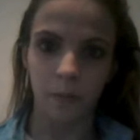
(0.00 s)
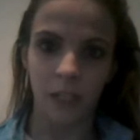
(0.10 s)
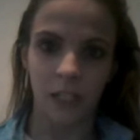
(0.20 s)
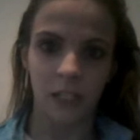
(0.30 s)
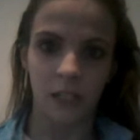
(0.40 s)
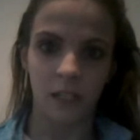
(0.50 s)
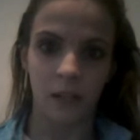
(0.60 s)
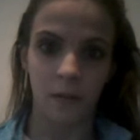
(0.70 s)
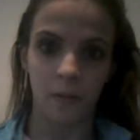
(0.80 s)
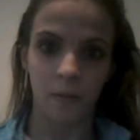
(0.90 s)
me in
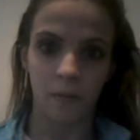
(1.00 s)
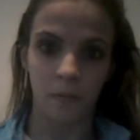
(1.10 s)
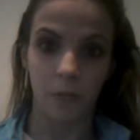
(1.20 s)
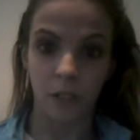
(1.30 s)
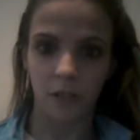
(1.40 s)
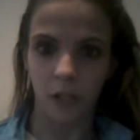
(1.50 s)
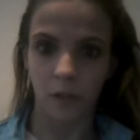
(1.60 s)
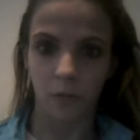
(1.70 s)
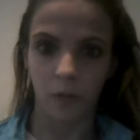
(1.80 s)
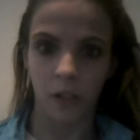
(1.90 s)
a mental
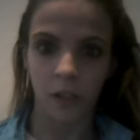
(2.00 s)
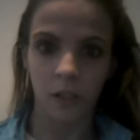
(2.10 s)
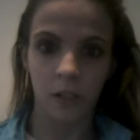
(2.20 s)
health ward.